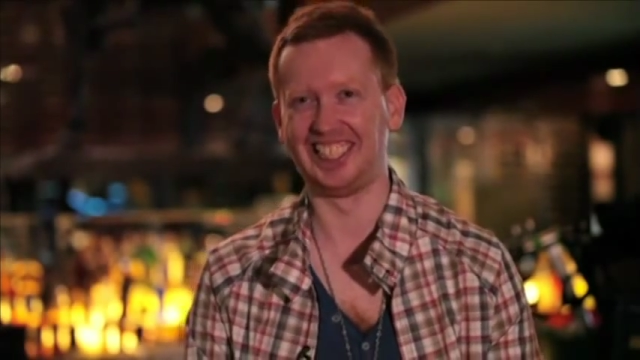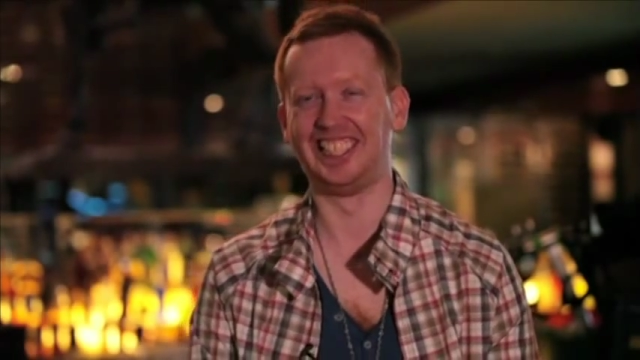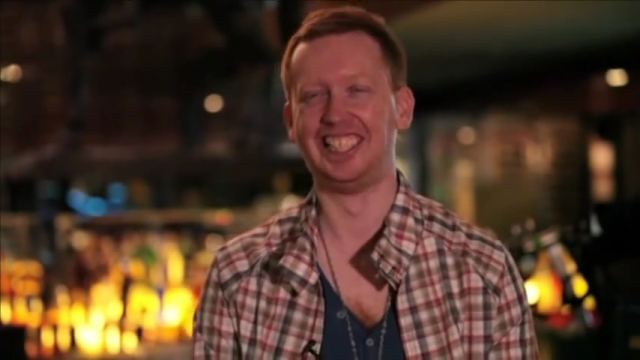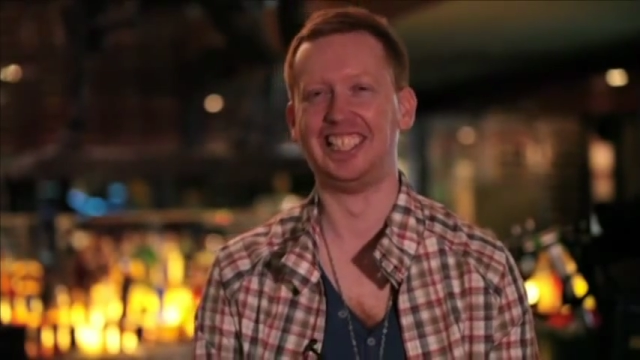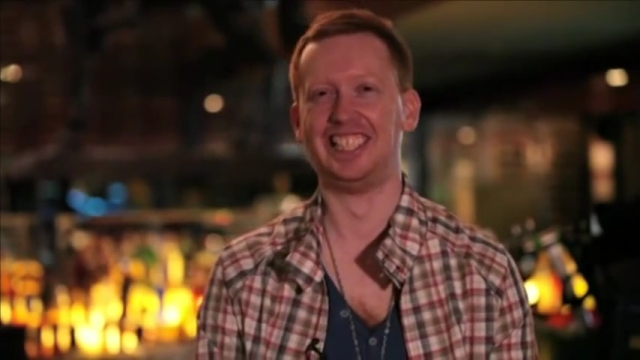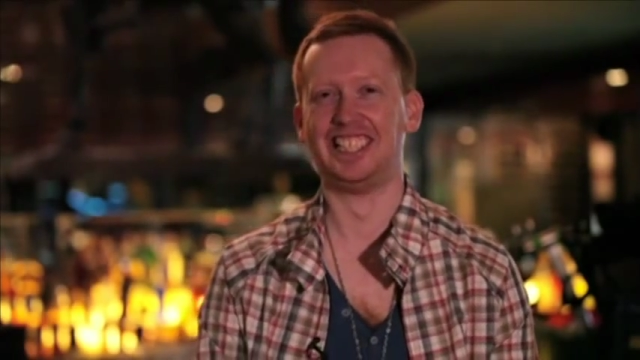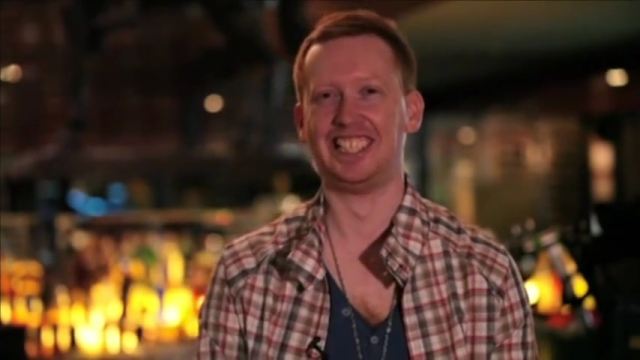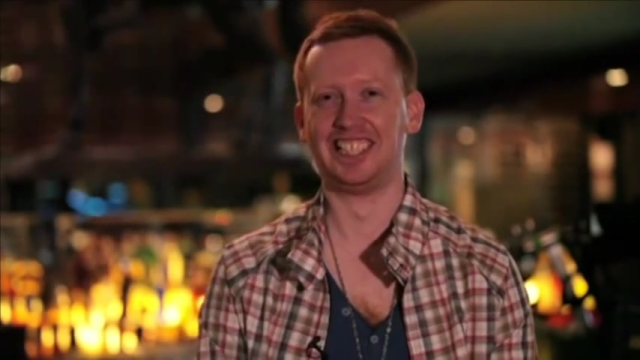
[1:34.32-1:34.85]

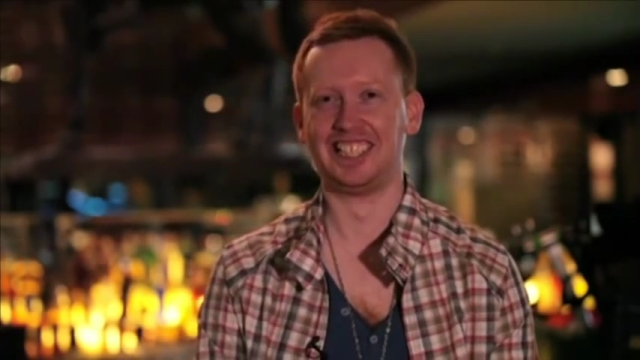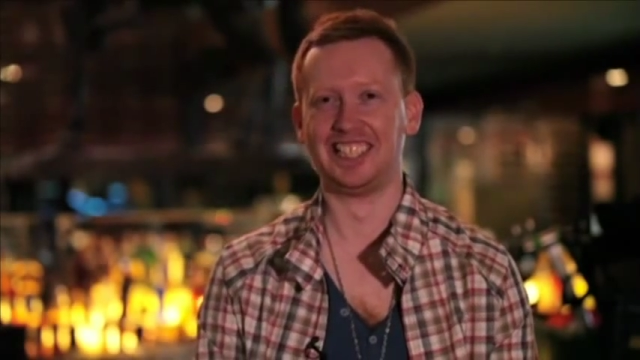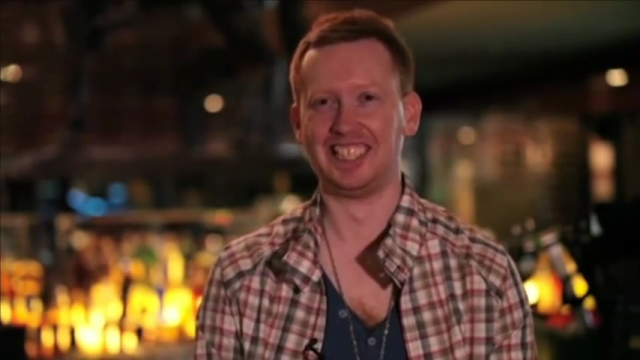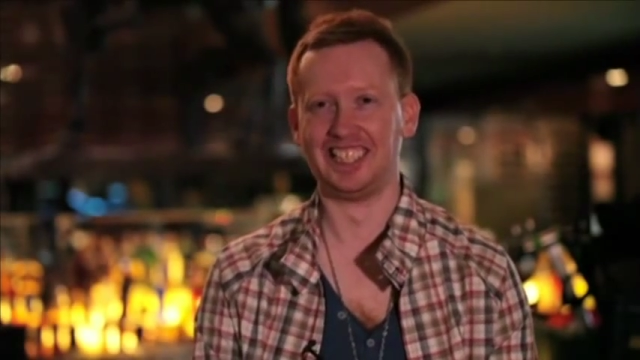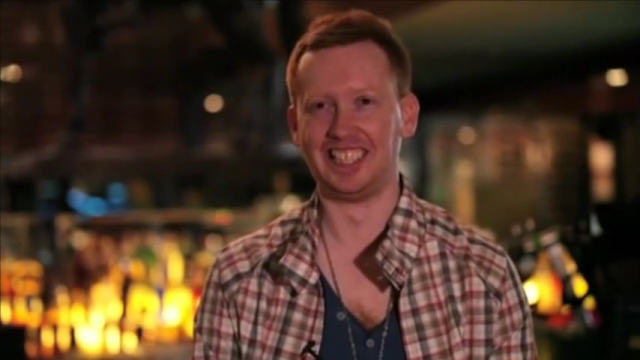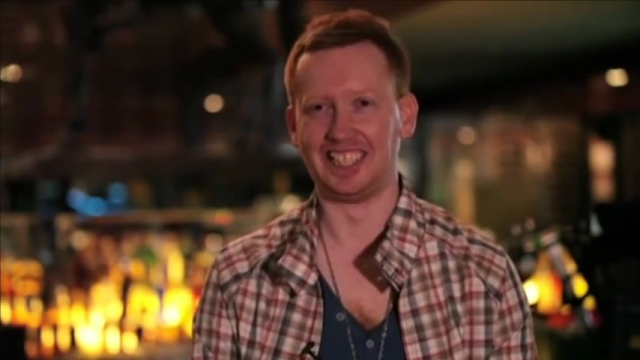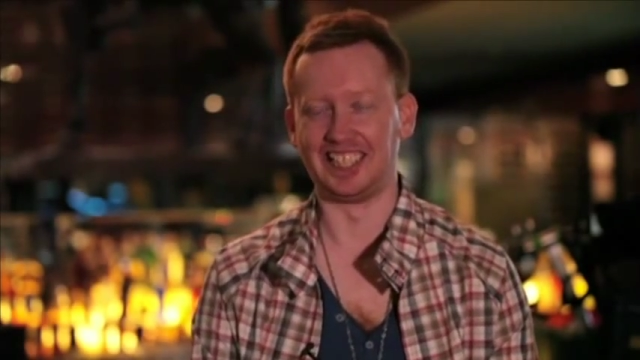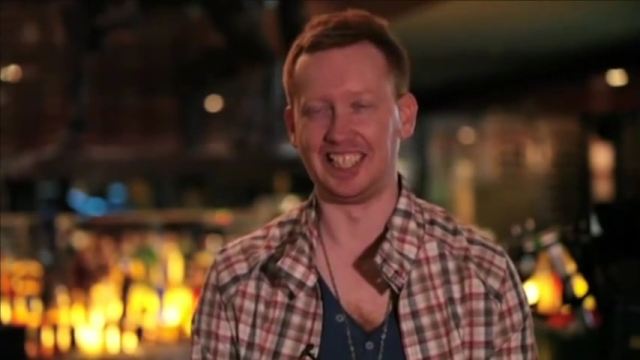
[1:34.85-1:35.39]
You don't
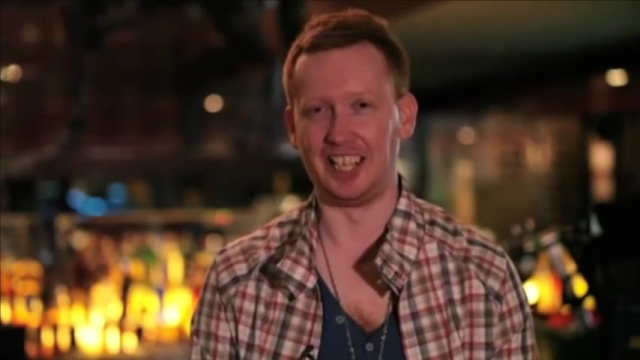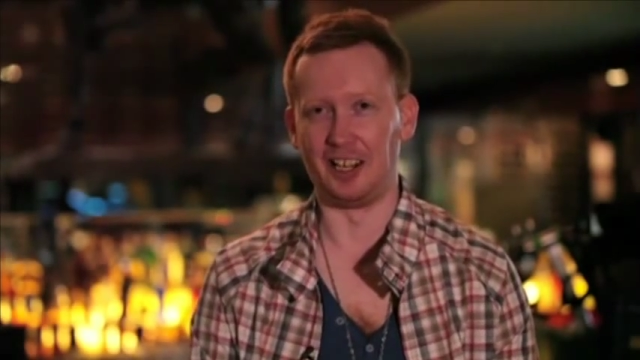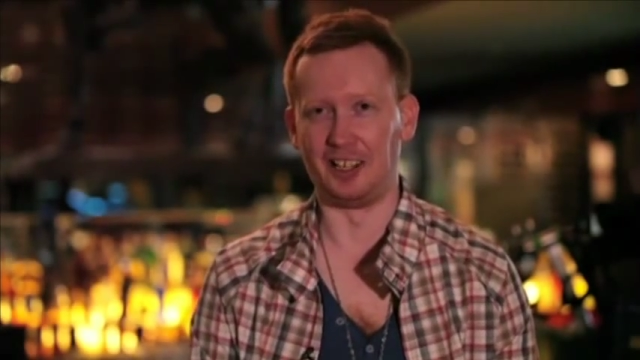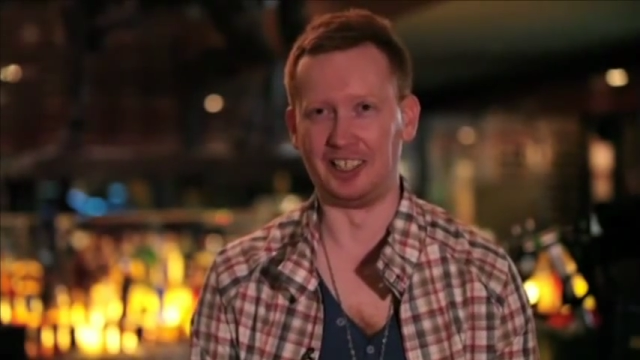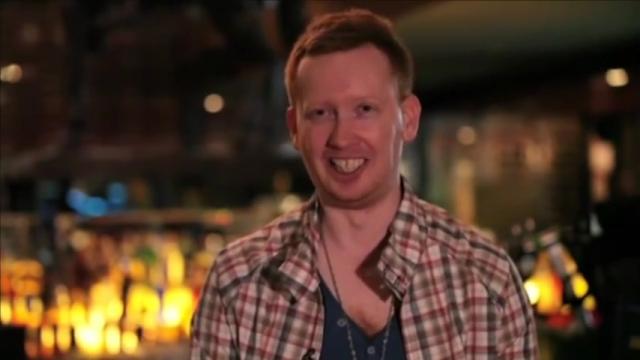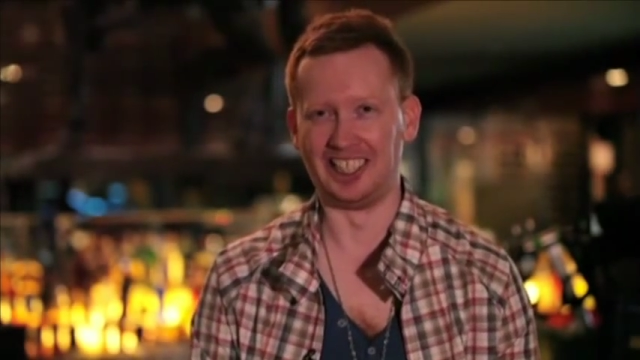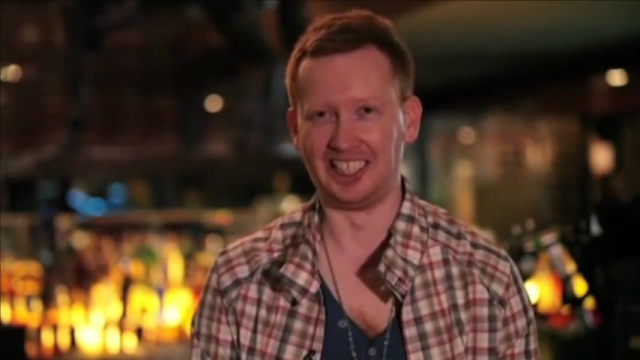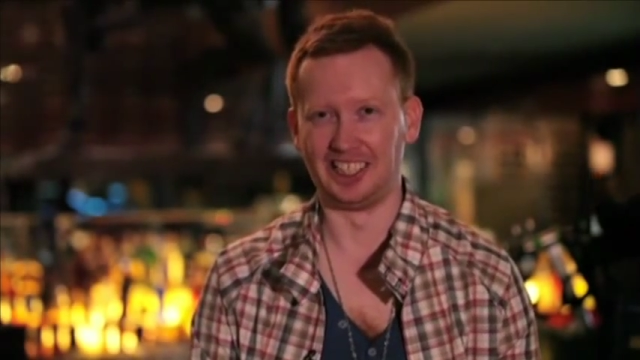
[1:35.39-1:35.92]
have any, like,
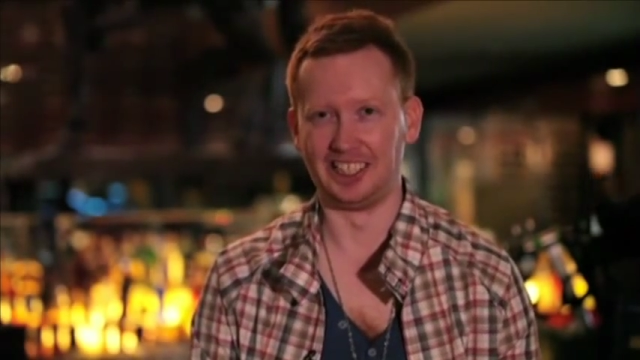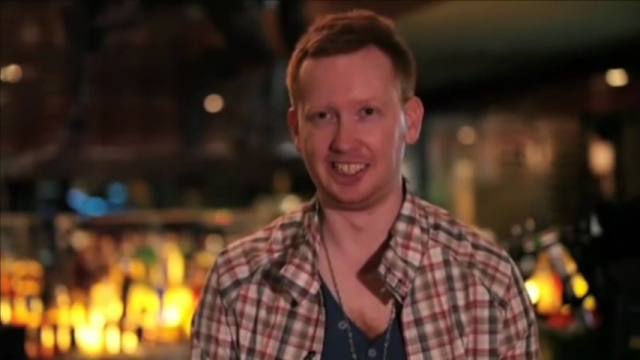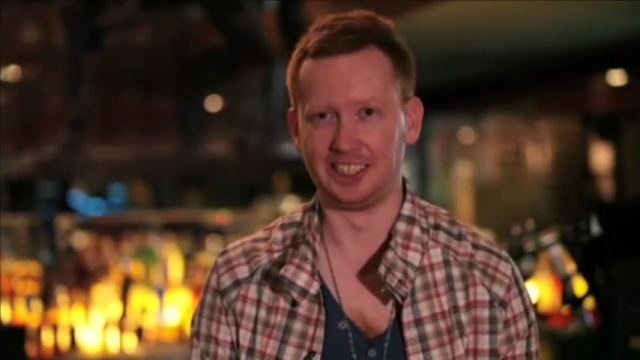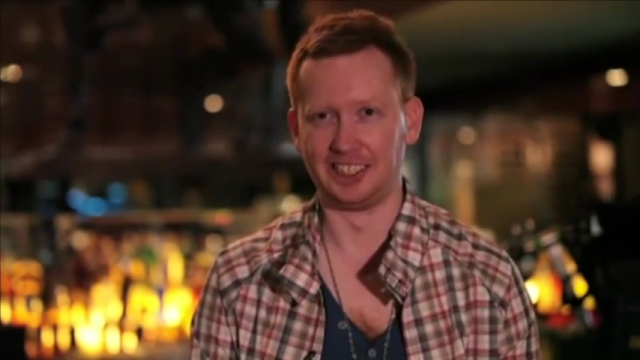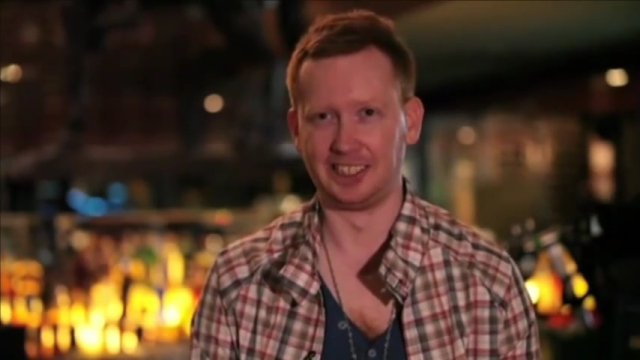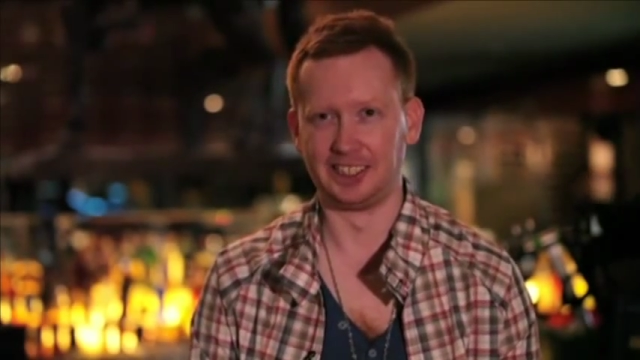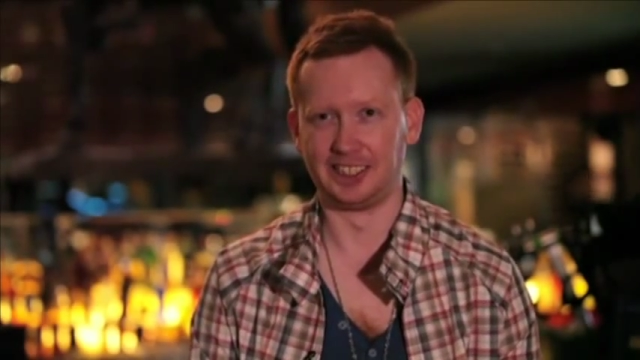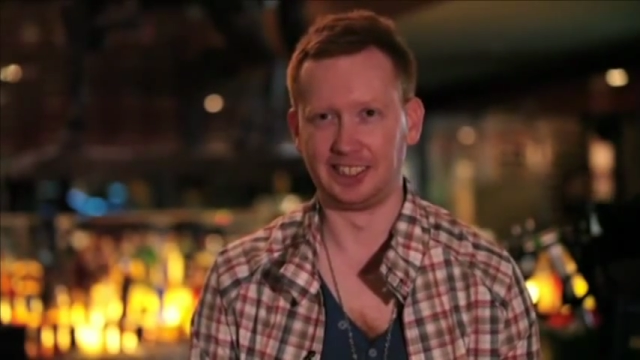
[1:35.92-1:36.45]

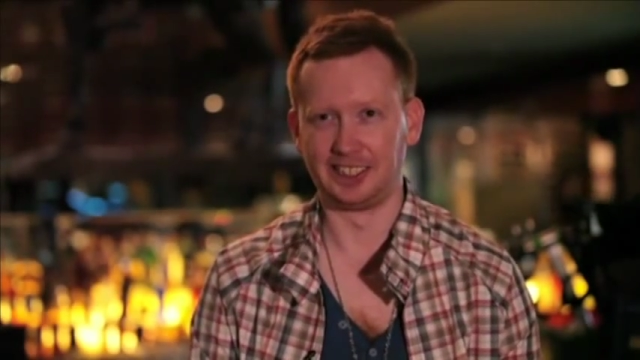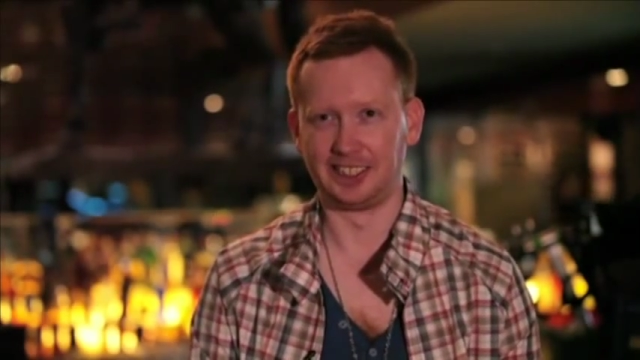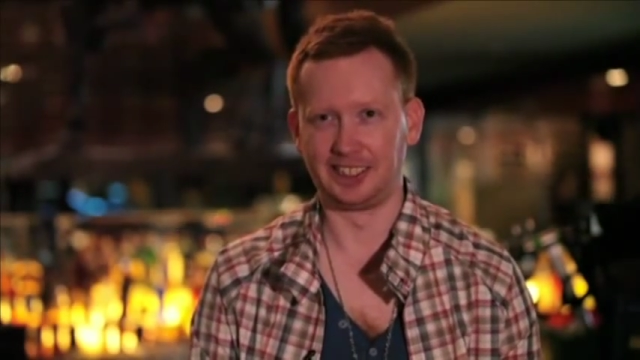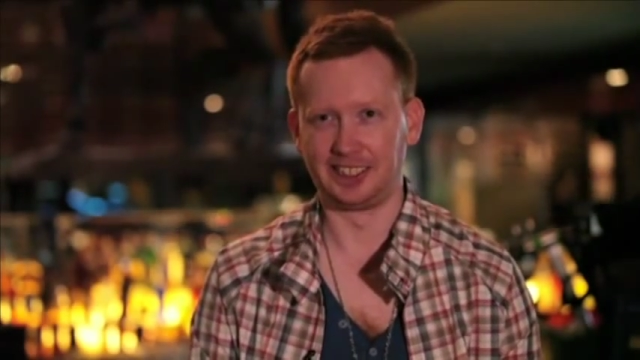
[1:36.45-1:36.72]
underpants